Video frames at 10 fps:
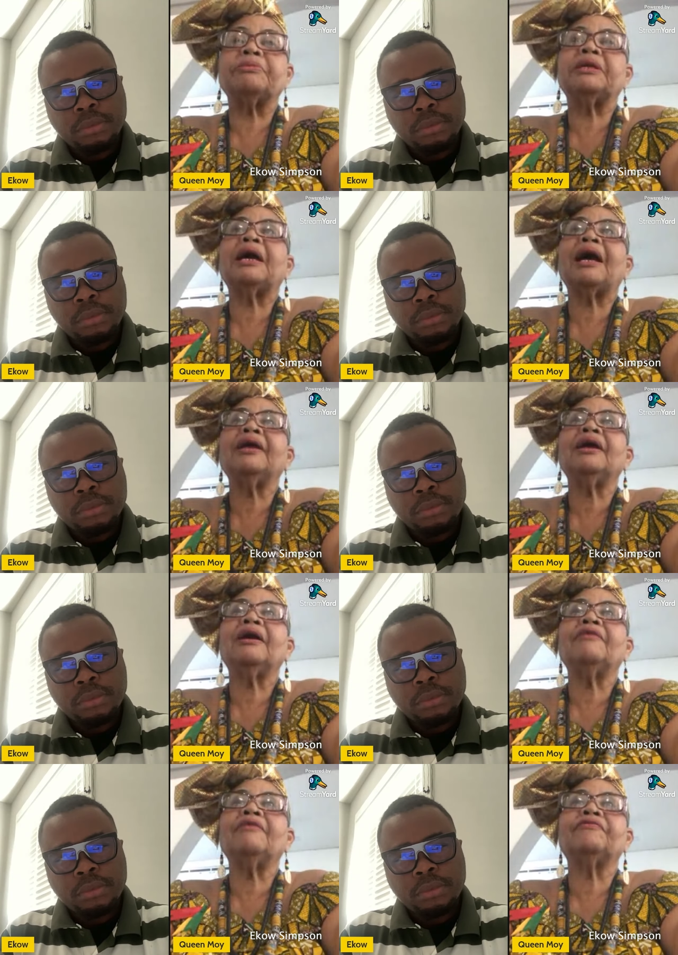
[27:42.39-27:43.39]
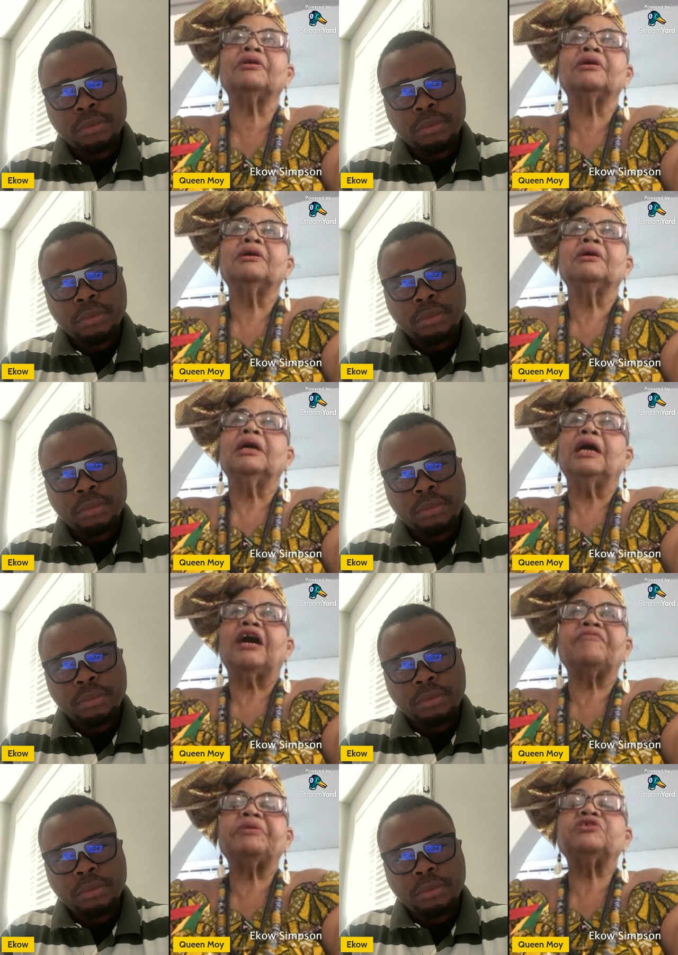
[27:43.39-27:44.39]
Speaker 1: me. I have
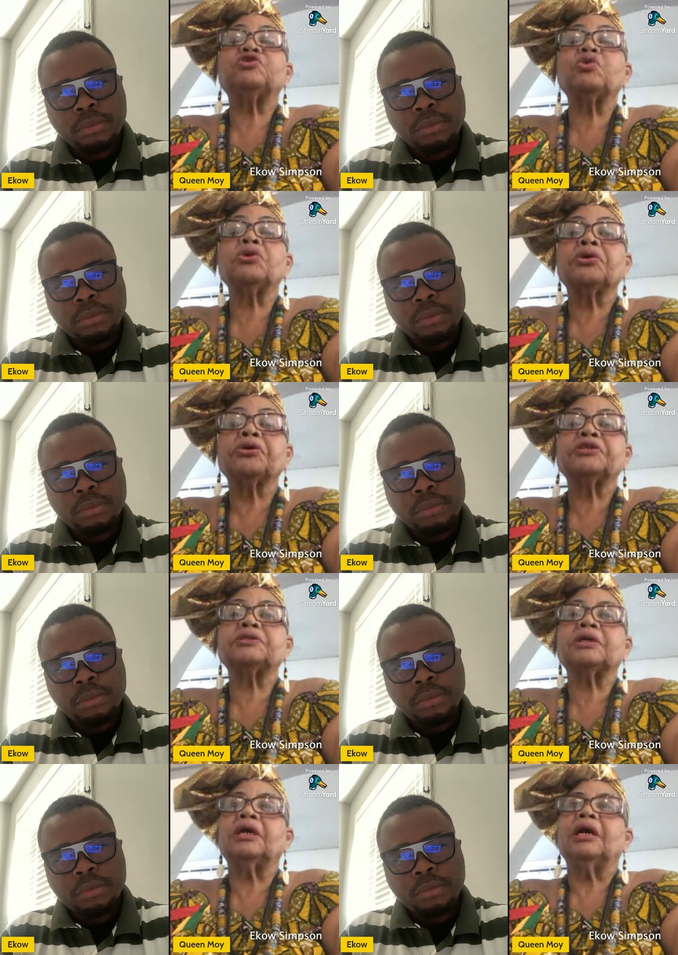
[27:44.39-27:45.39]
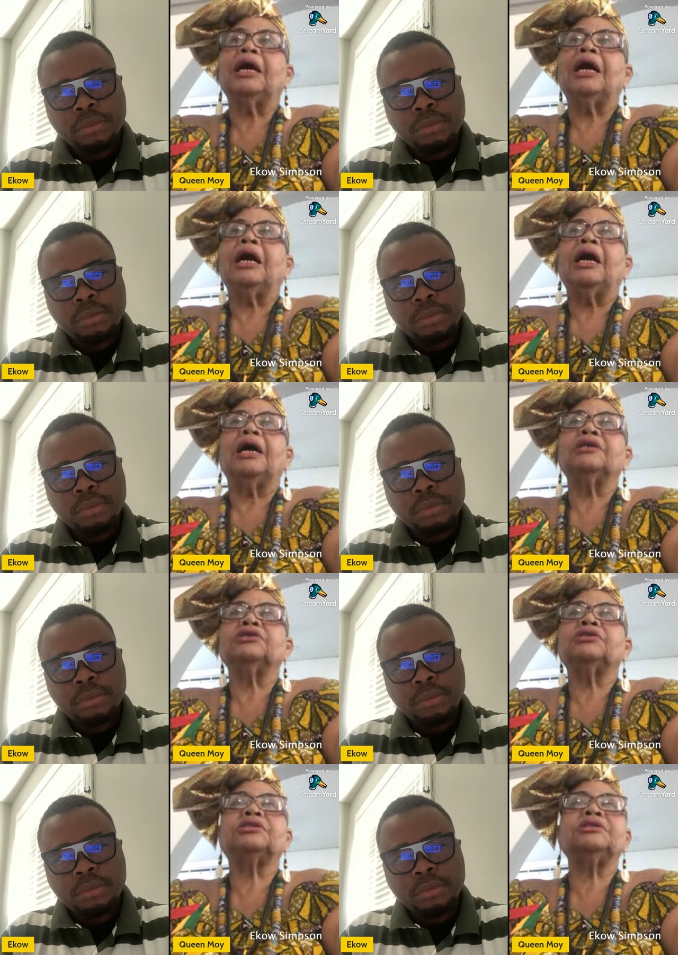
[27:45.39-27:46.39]
I've been so hurt.
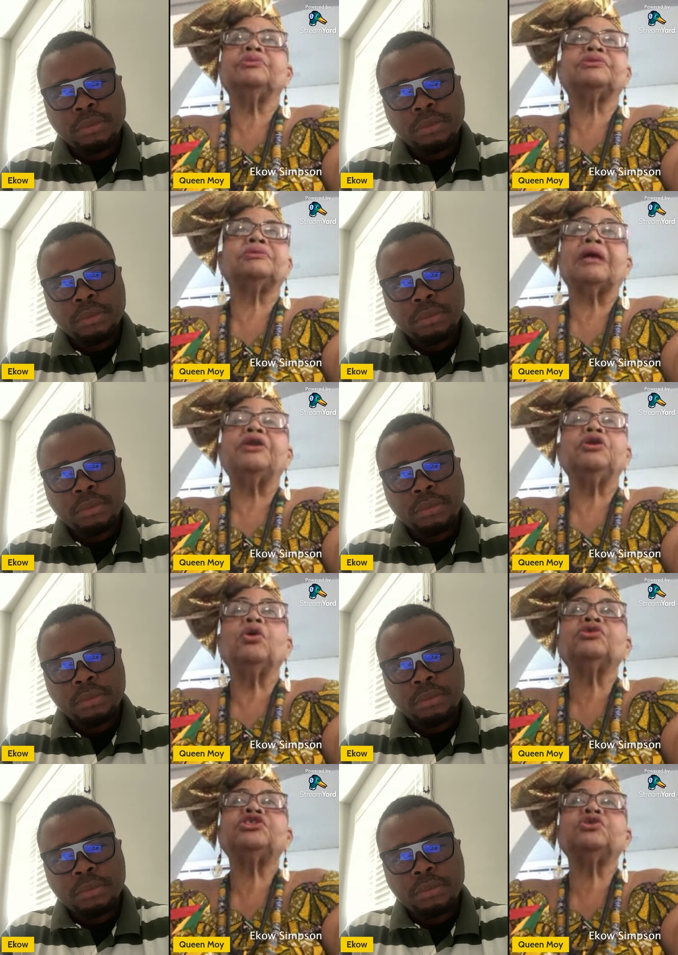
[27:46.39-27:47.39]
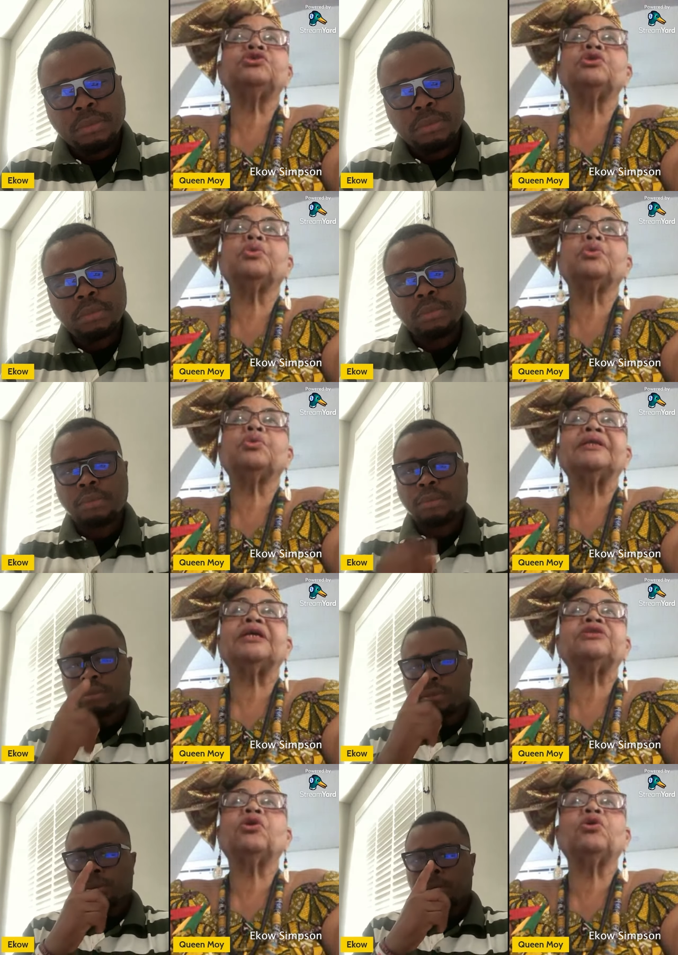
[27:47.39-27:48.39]
She I know she she went
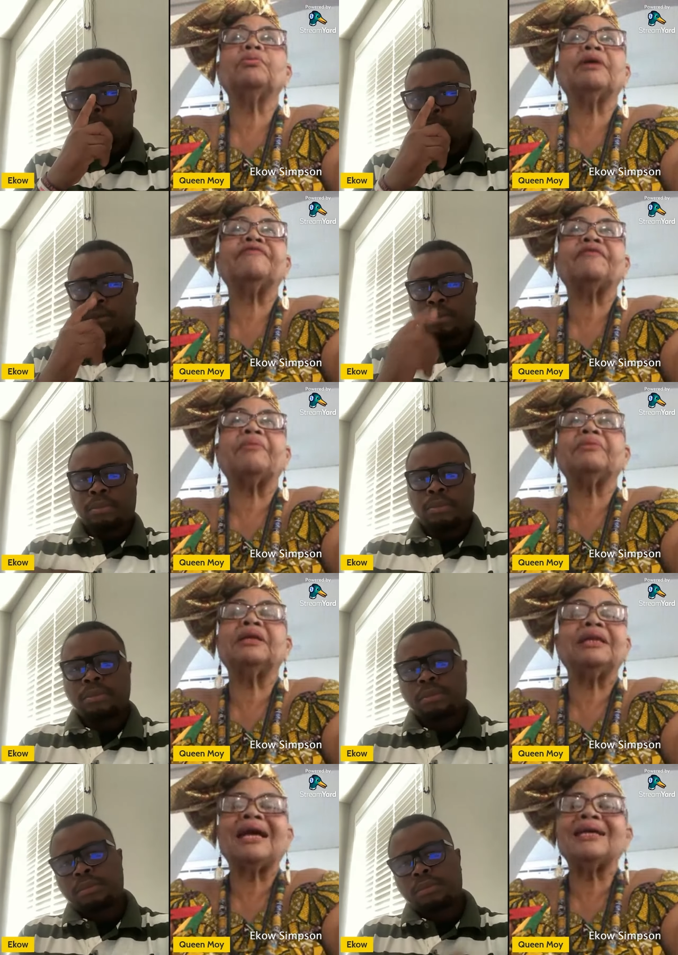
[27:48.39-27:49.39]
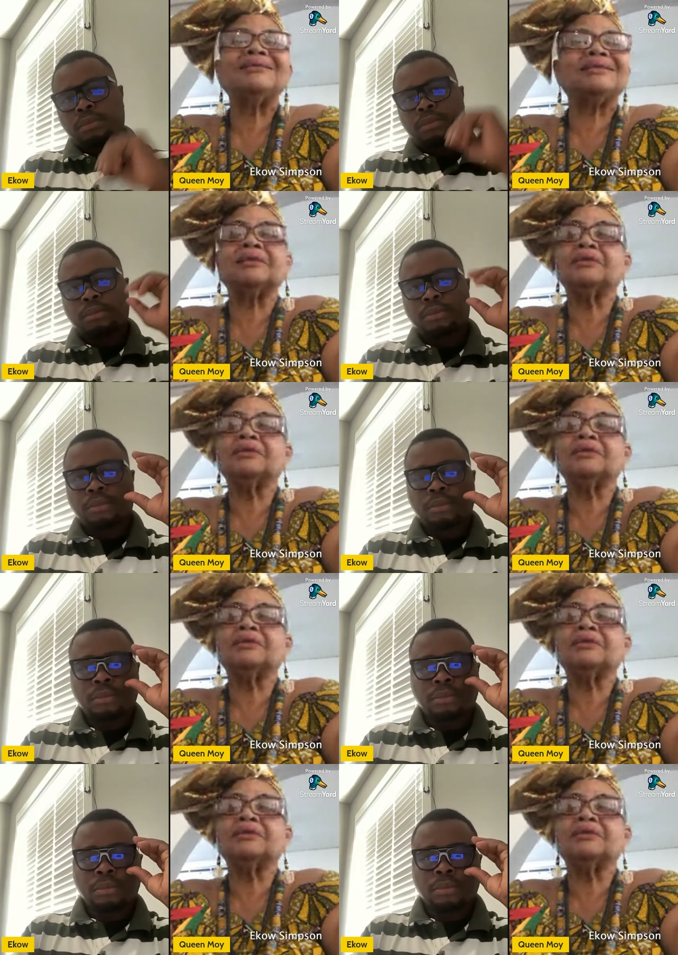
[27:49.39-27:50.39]
and they told my family lies and
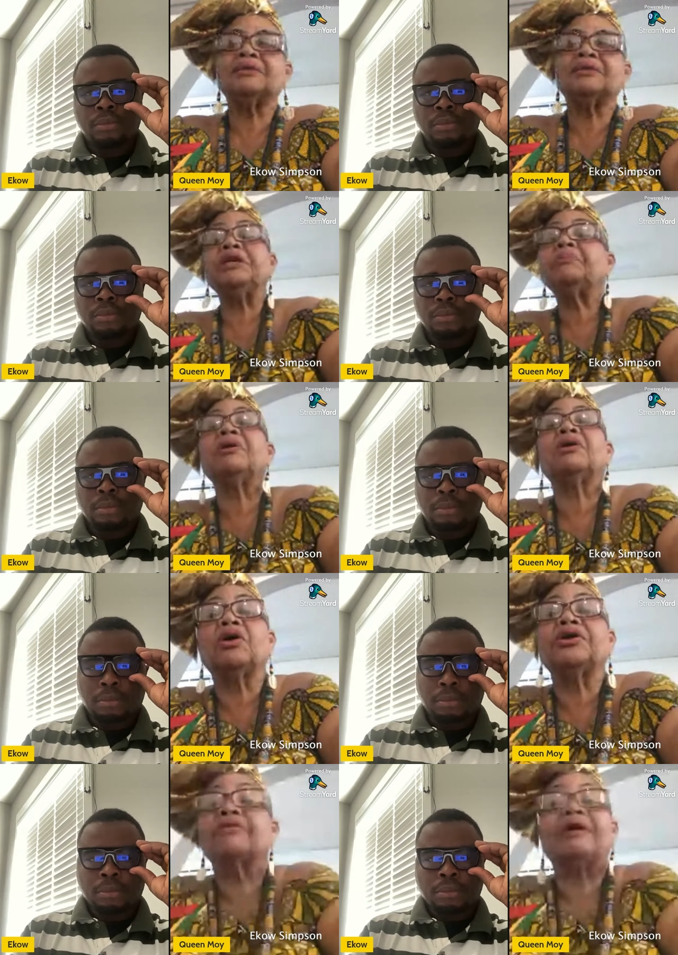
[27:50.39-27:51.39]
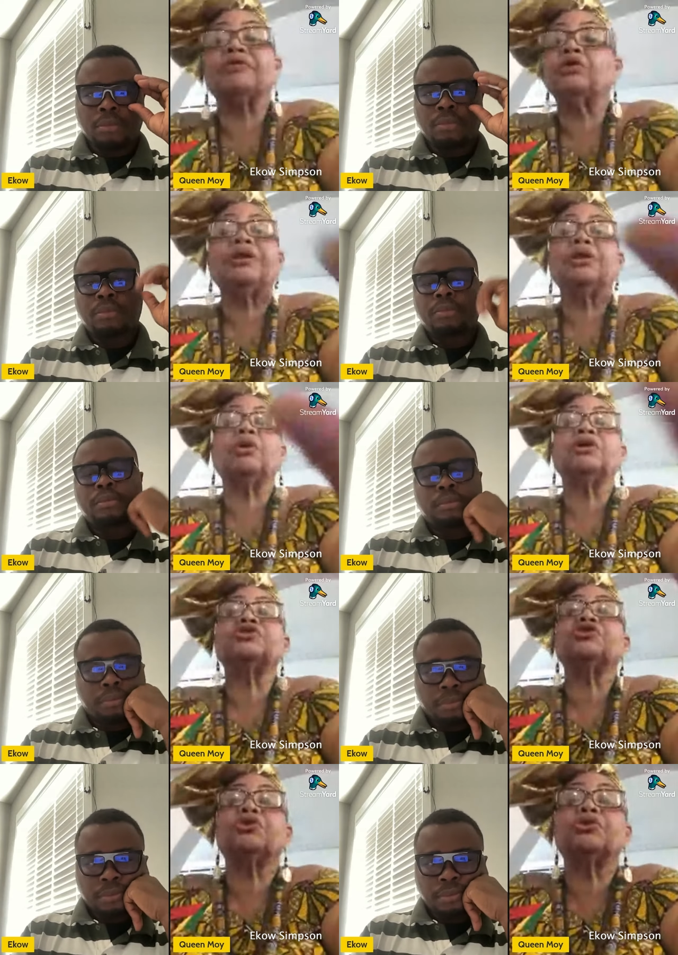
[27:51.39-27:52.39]
you know, people are gonna grab
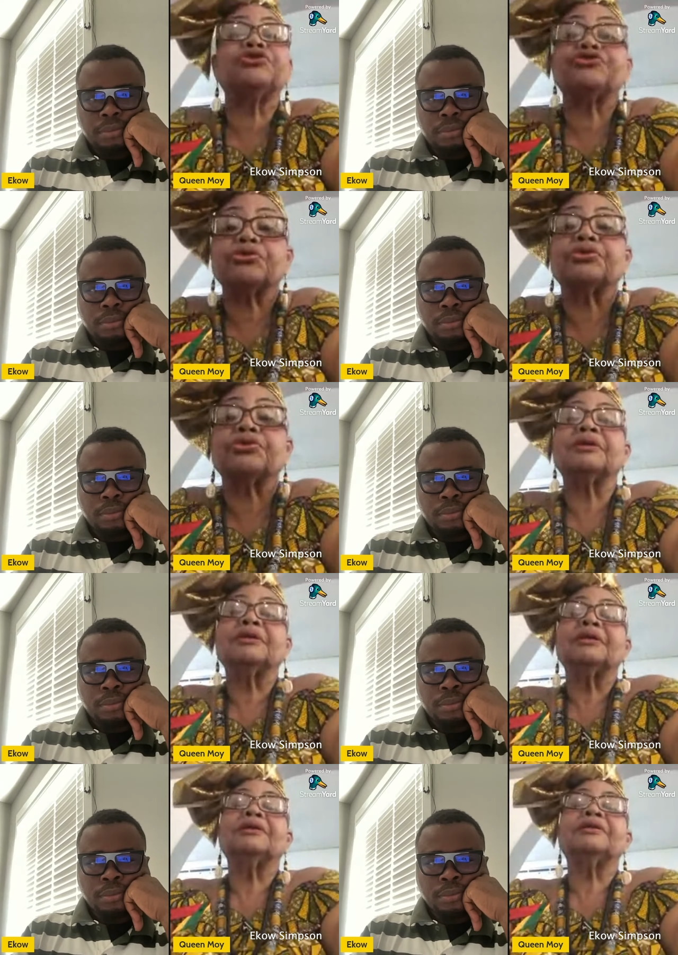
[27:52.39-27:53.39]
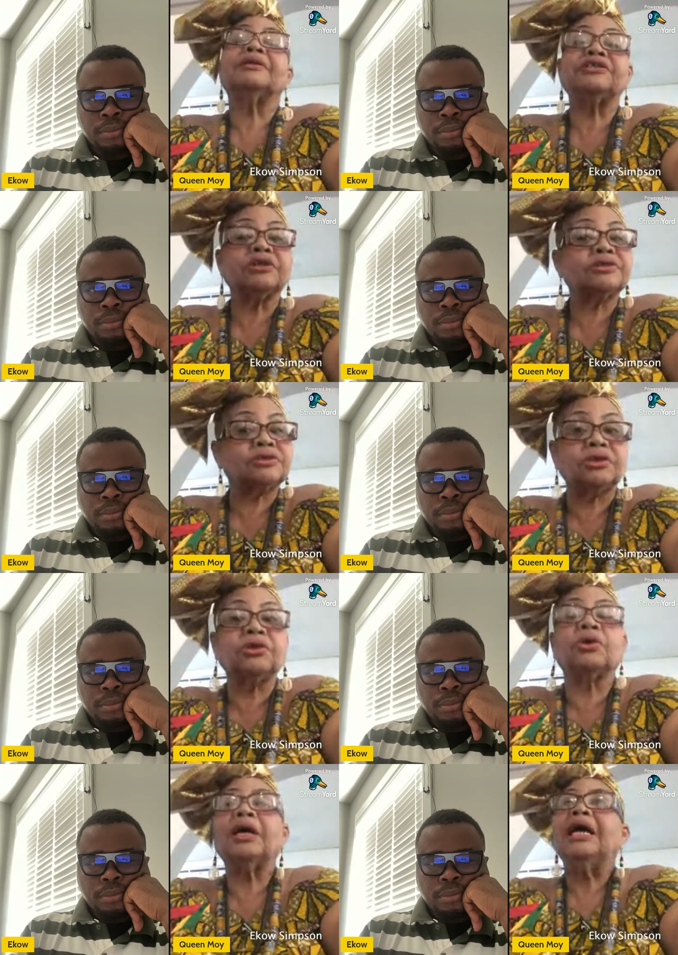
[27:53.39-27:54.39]
nobody wants to know the truth. They
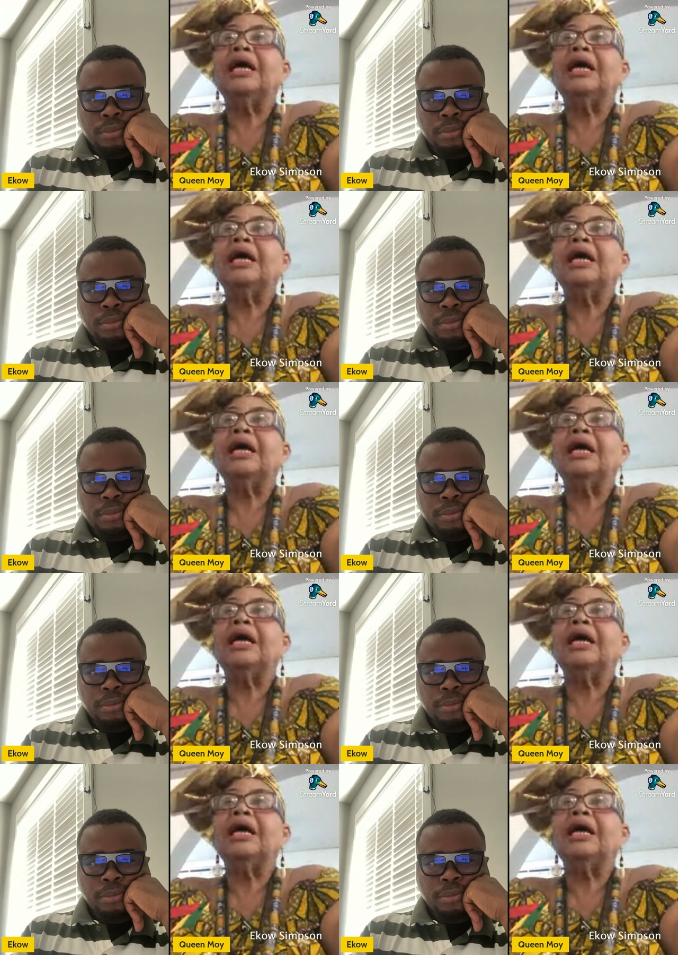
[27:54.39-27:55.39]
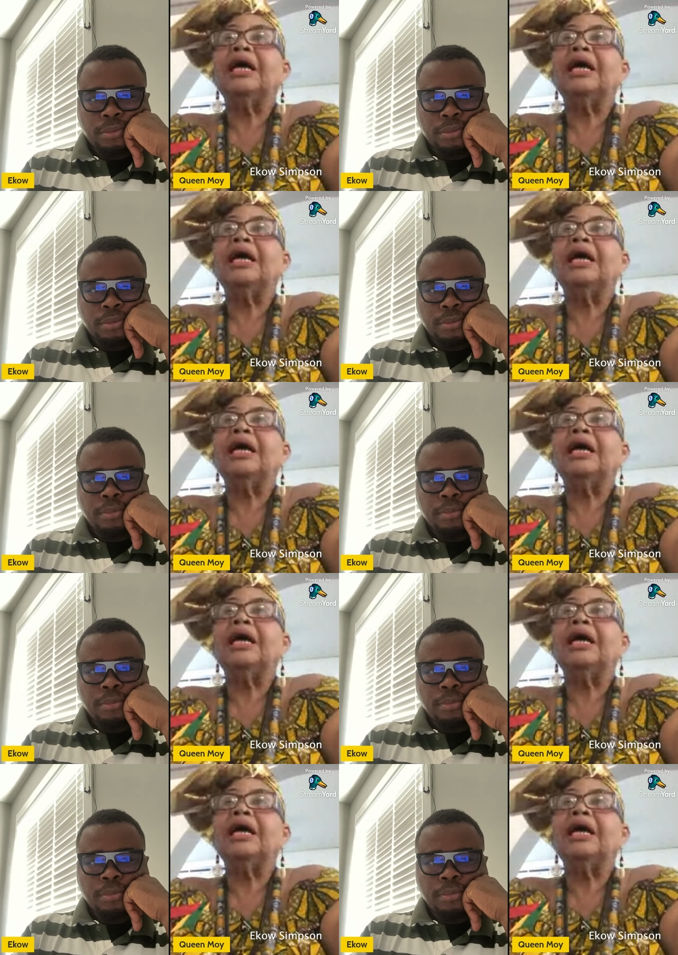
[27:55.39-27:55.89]
just, you know, she, she's